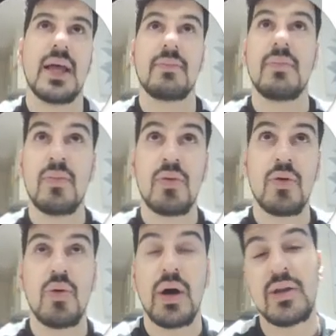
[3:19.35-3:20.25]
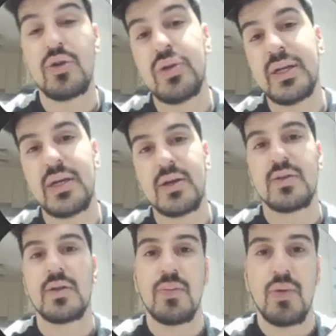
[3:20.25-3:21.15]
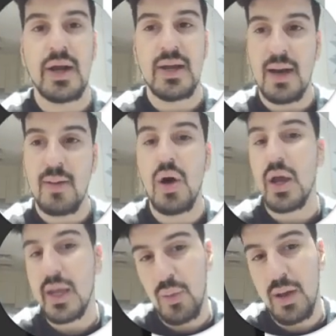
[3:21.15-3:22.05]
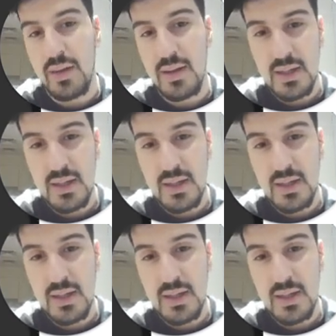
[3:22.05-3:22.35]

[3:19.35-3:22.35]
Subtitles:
like memorable and unique to the brand that I'm working with.